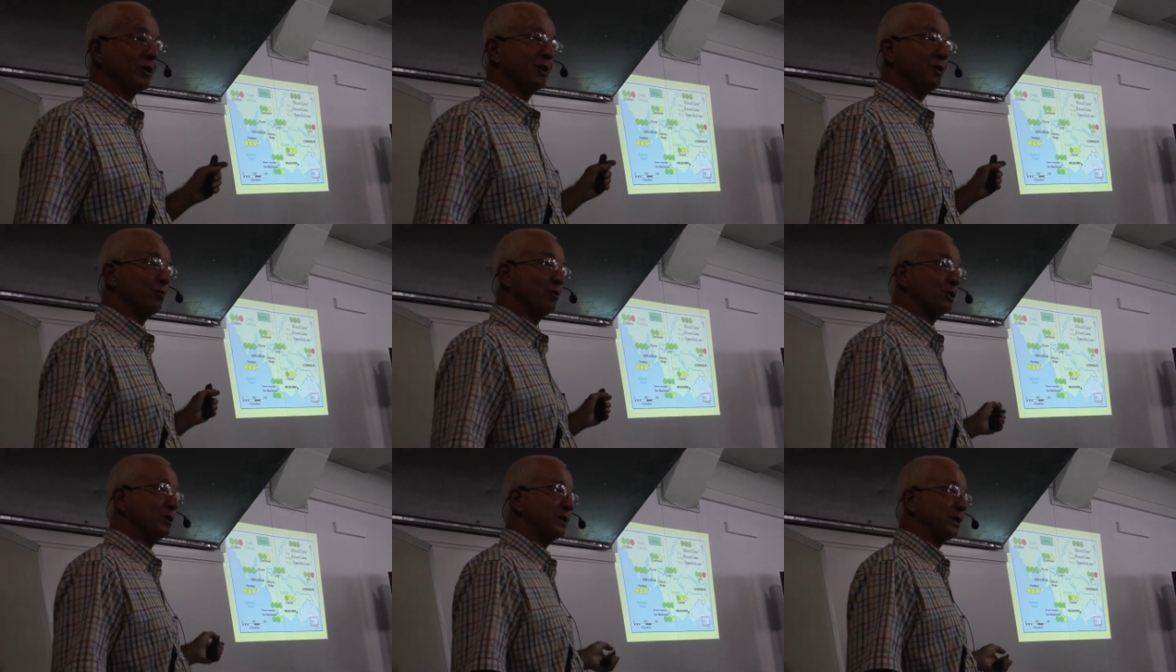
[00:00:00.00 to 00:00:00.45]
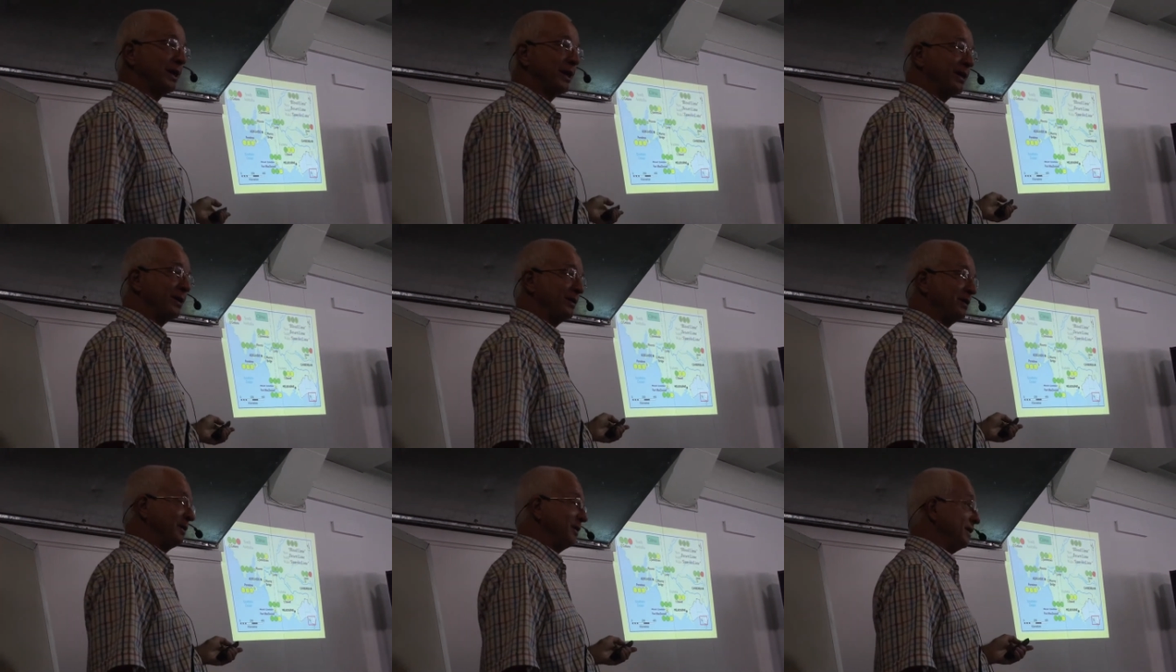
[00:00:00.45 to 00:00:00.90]
it, I would
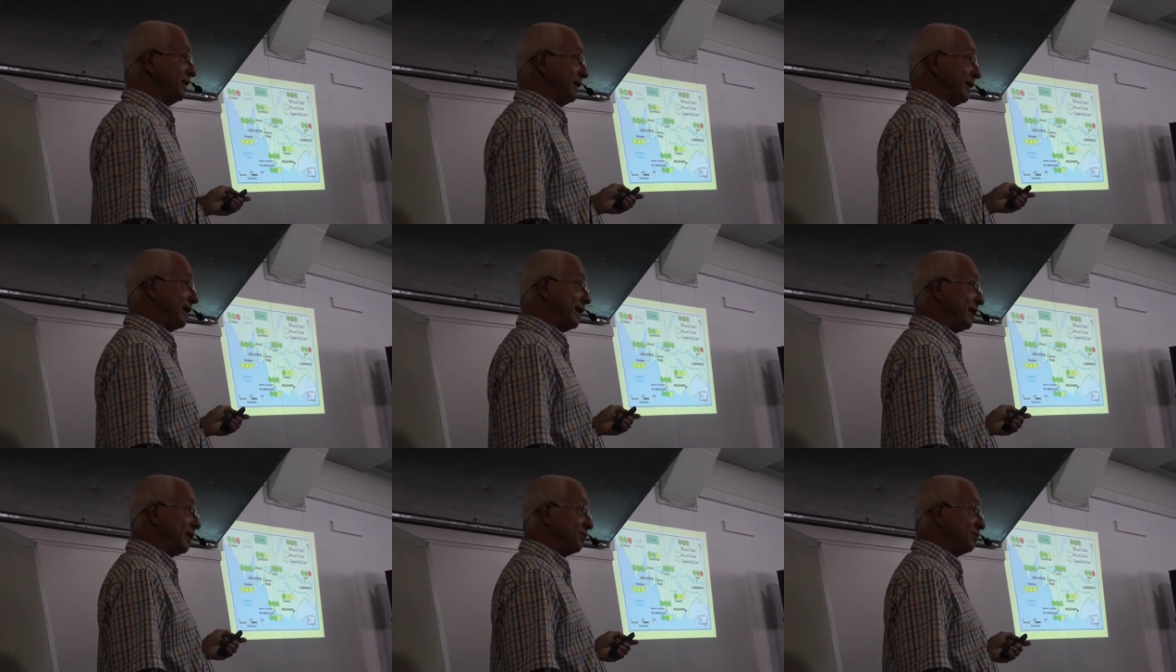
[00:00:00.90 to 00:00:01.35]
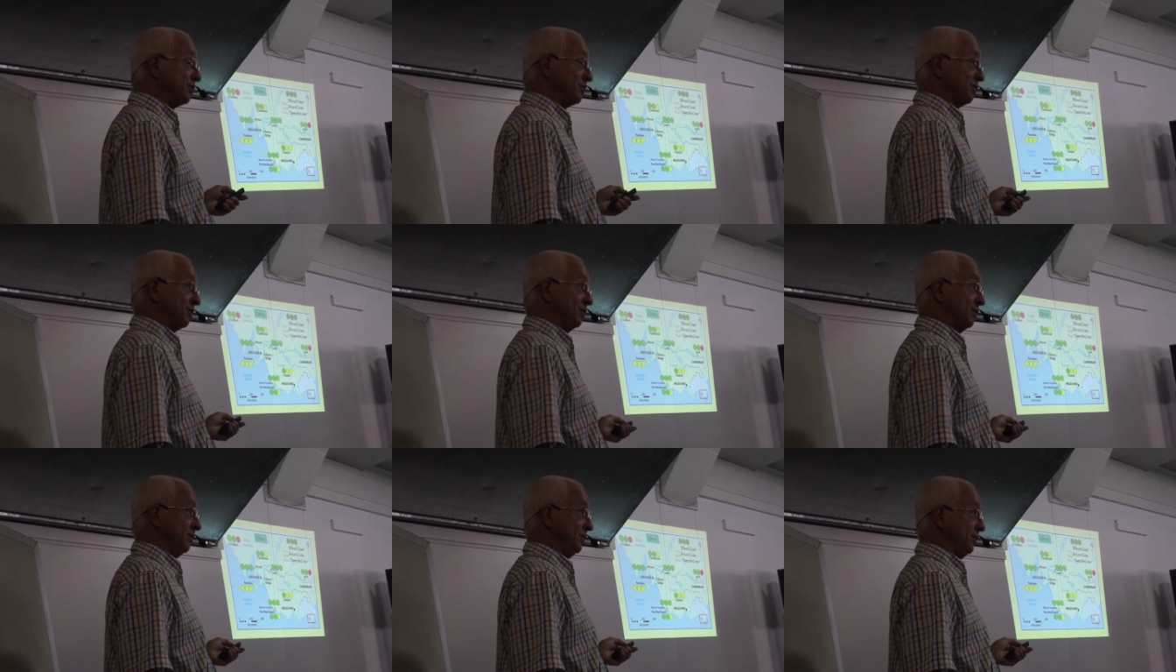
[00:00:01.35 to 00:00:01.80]
say. And
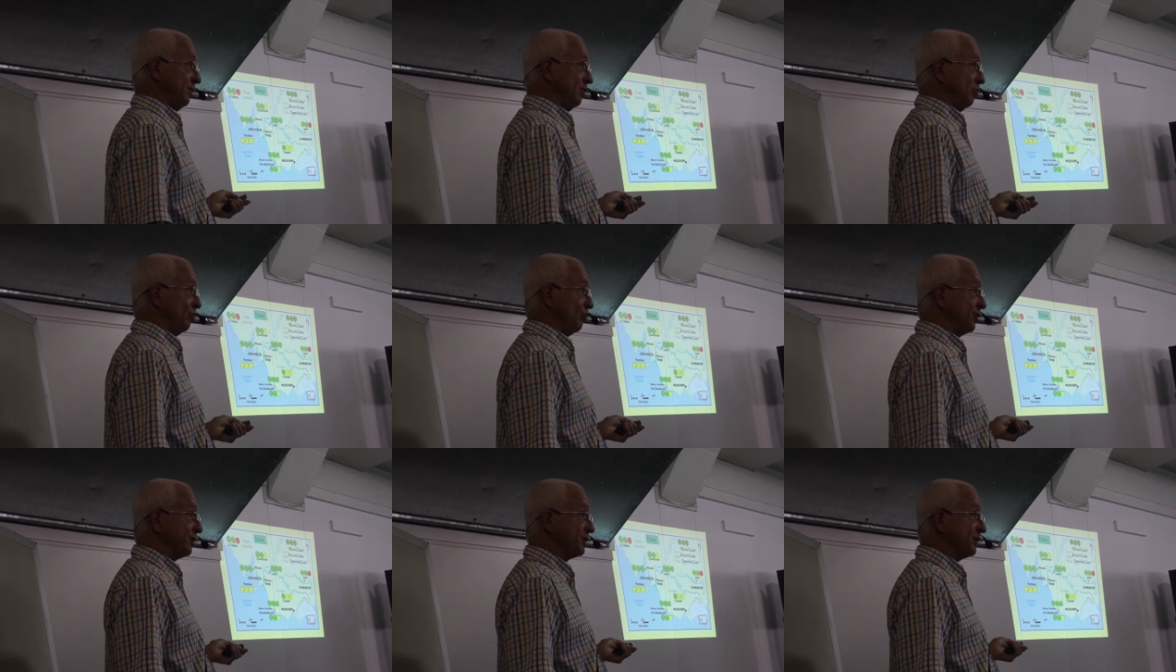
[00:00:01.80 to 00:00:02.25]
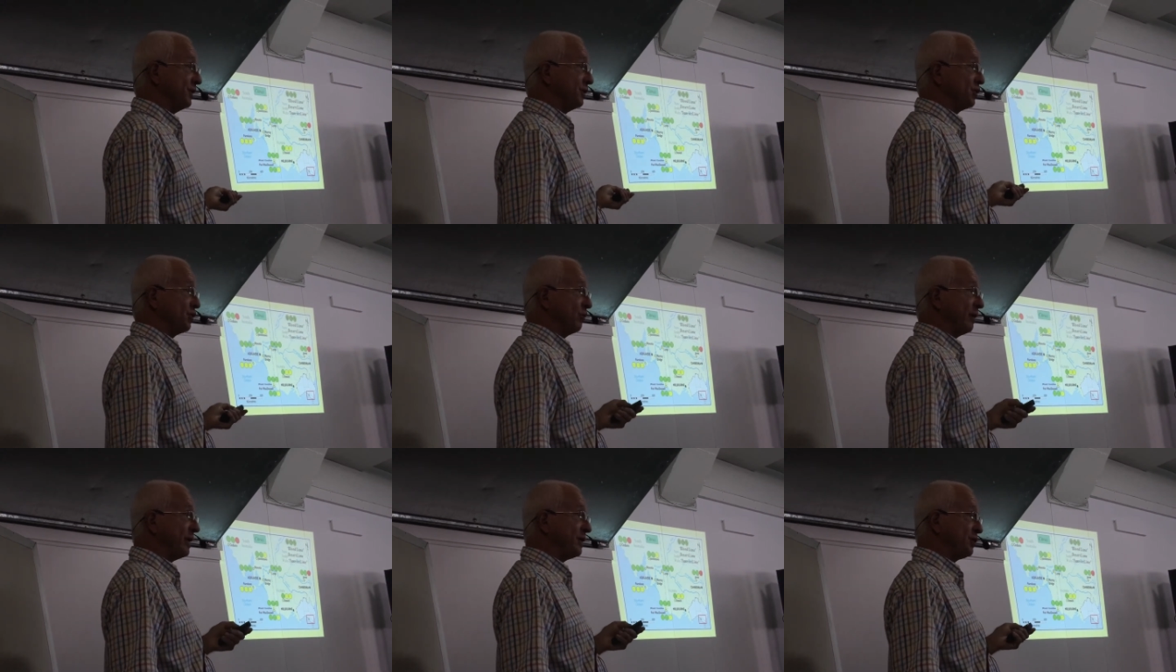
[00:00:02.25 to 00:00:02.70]
the
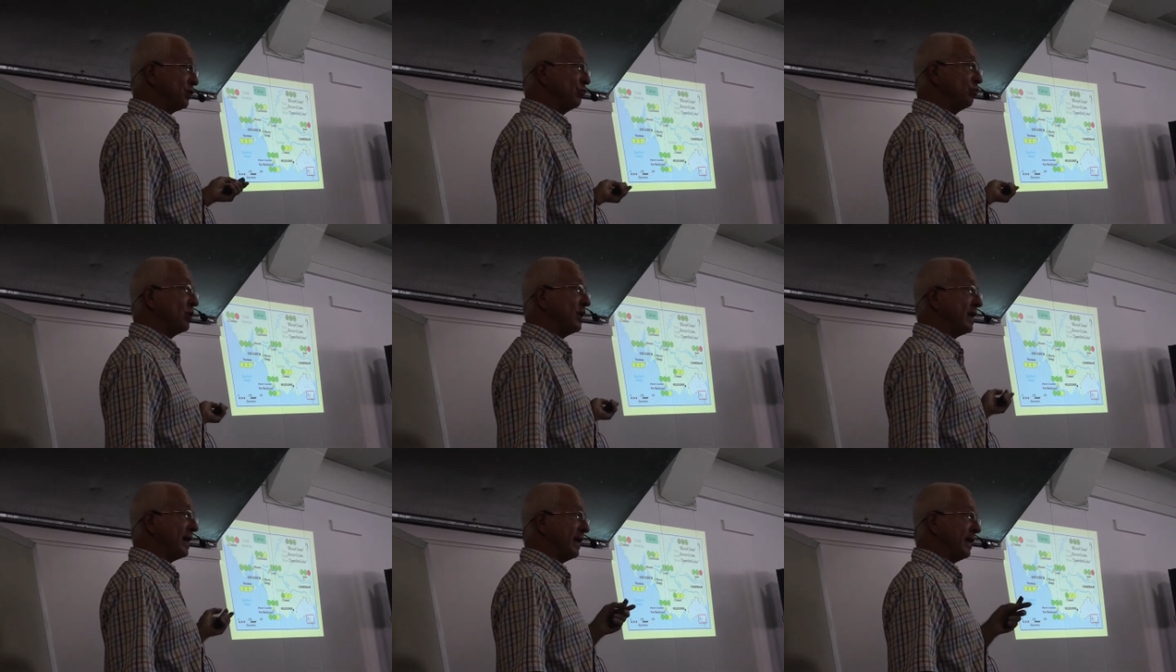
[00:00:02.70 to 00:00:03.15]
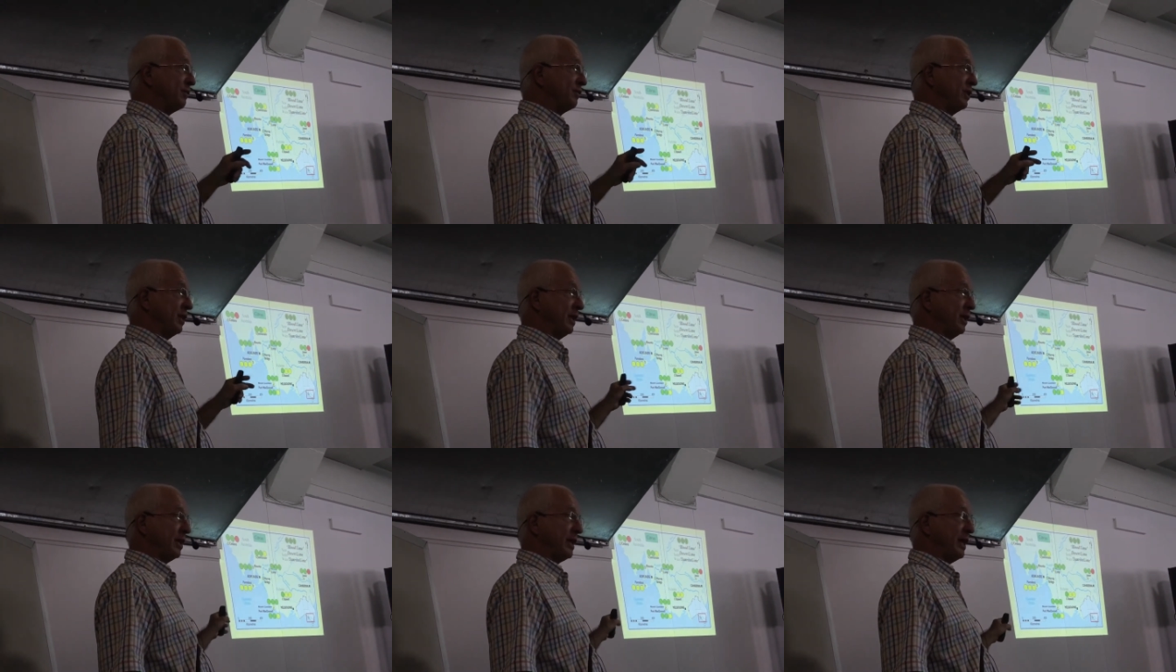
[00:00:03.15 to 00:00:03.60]
situation we had
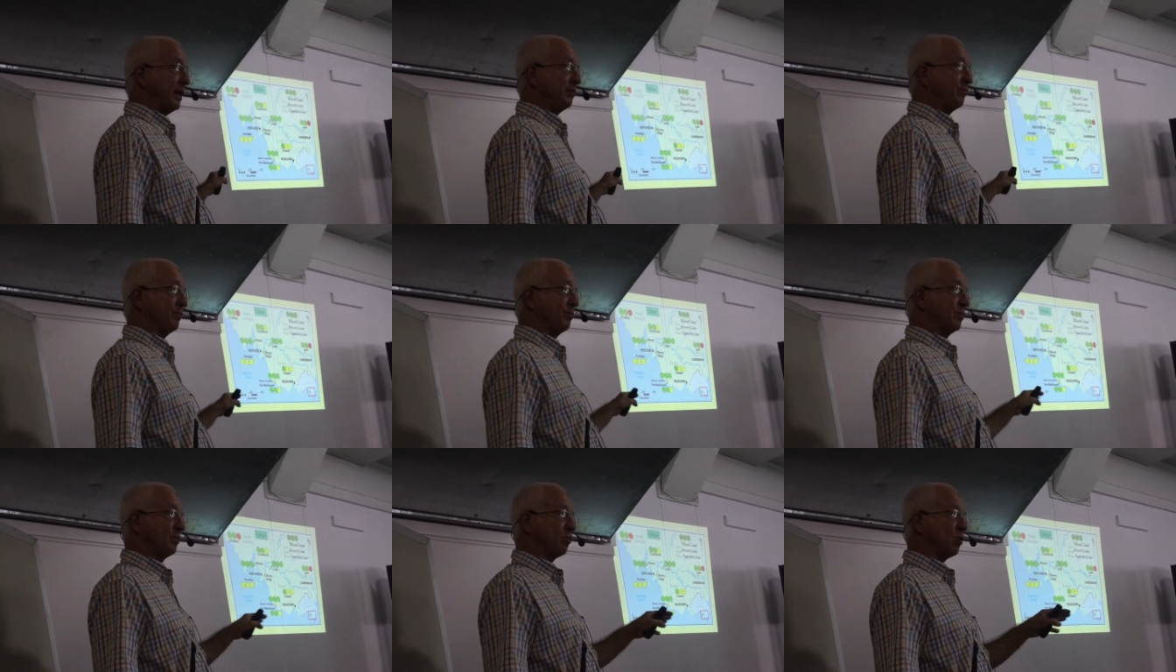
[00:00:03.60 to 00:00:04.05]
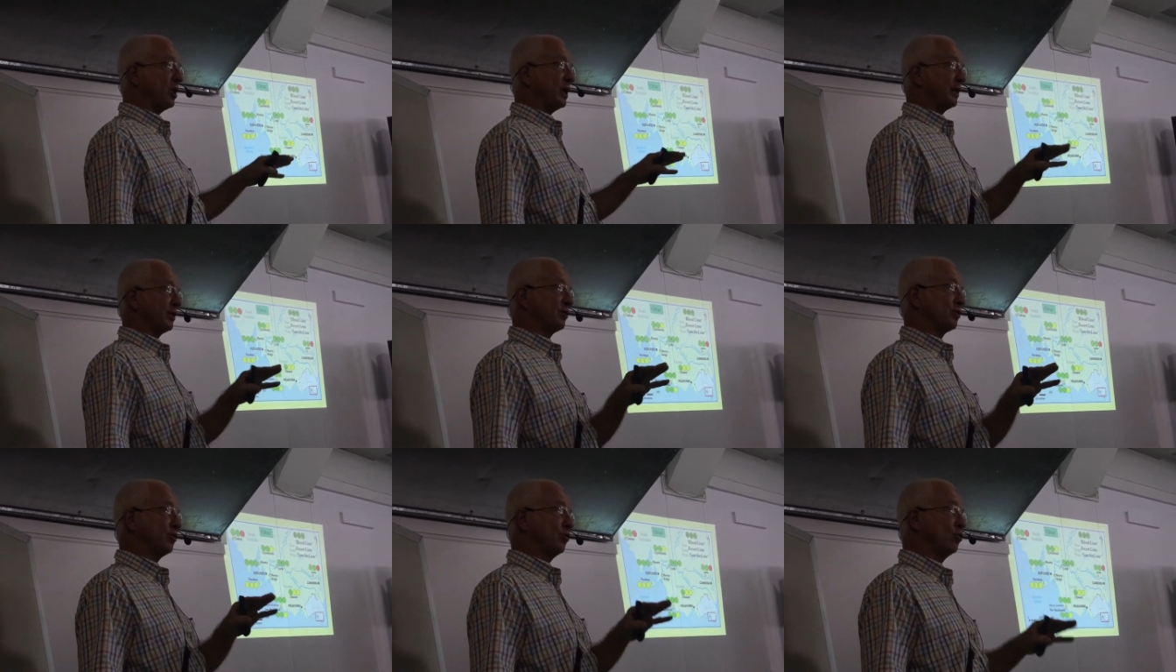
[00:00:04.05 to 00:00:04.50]
there had
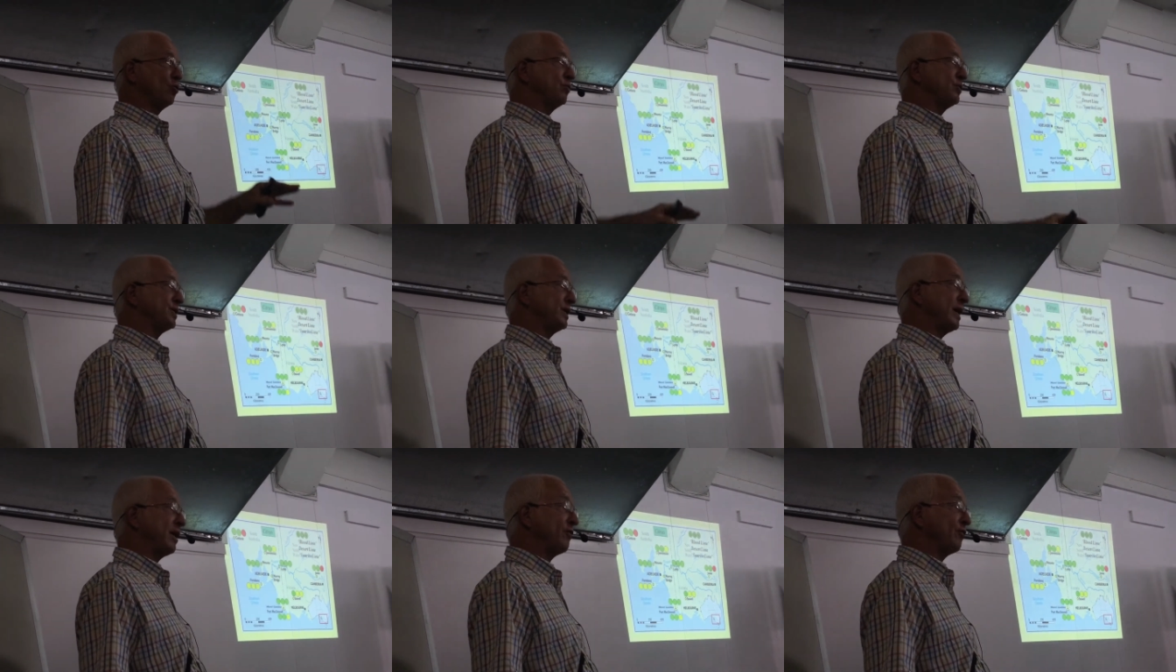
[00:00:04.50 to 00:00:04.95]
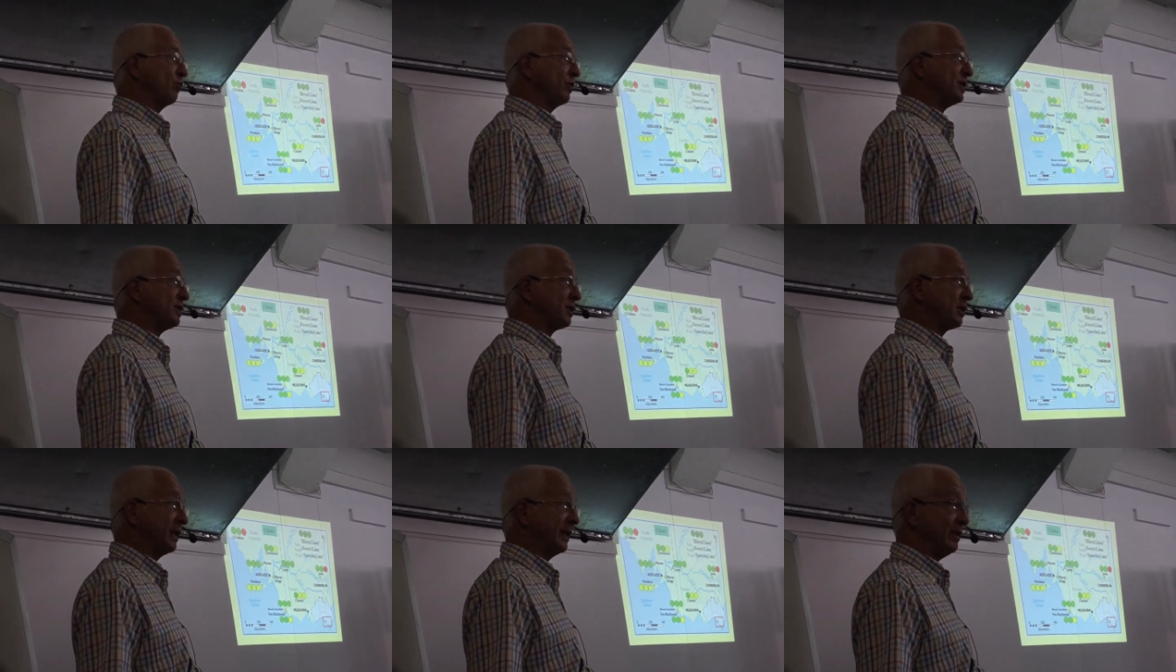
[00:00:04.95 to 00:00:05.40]
quite cool
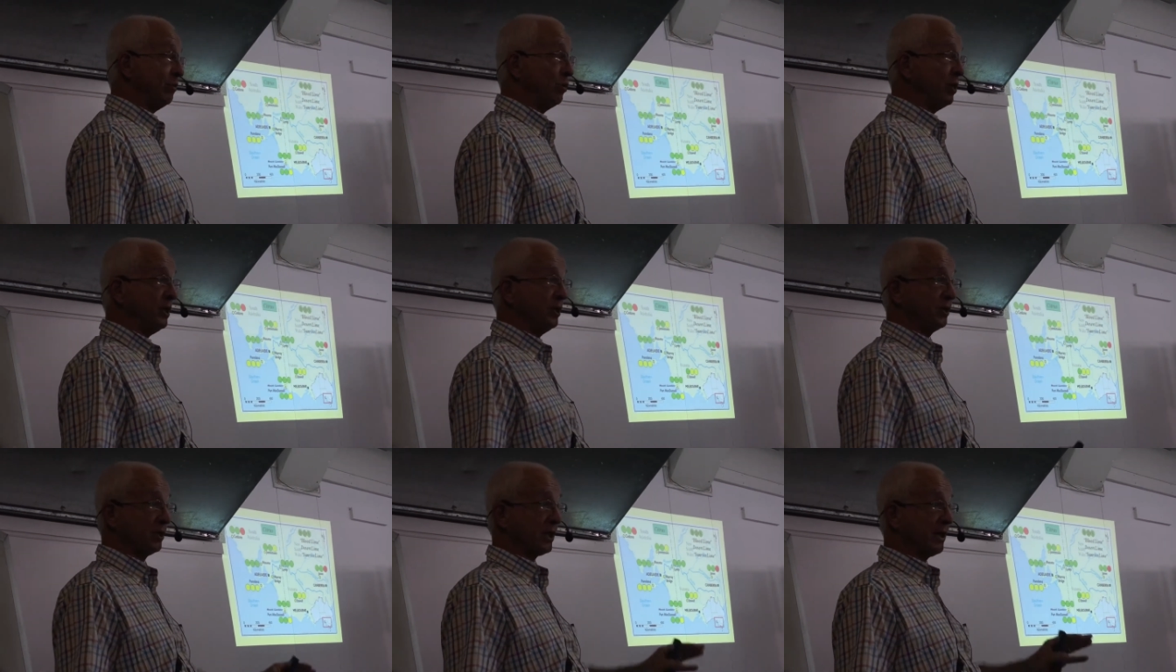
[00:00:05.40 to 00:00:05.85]
southwesterly winds